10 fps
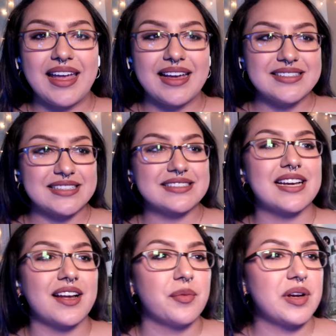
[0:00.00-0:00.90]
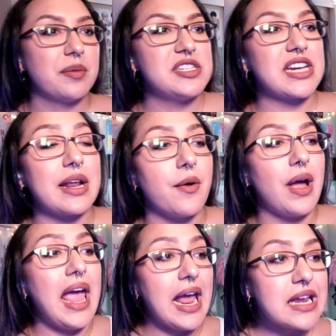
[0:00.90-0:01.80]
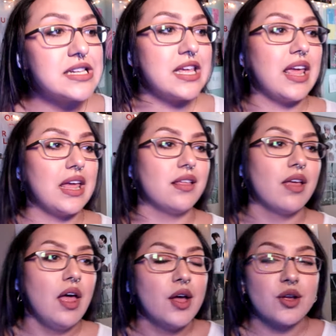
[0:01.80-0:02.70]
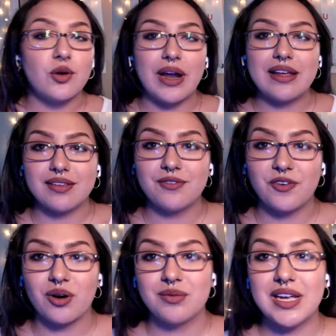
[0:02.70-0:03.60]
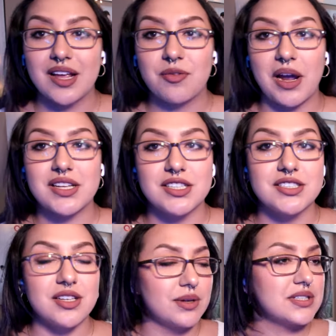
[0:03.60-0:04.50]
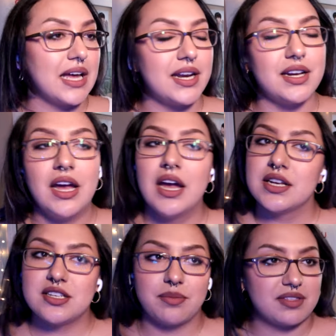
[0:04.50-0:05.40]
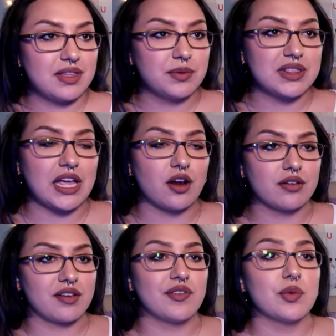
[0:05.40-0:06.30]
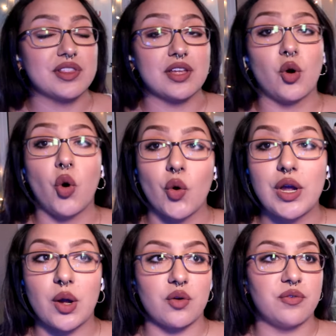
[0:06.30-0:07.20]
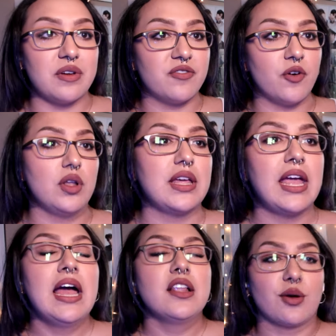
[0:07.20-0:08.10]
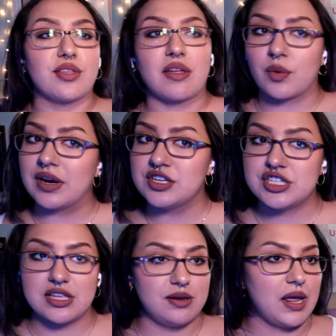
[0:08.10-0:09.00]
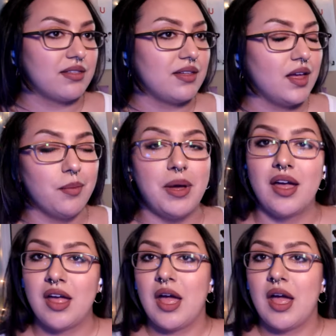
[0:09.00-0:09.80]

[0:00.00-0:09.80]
Hey guys, it's Erika. We're gonna be checking out ATEEZ Crazy Form dance practice. So excited to be seeing what they are serving with the choreography fully. Looks like we're in a gymnasium.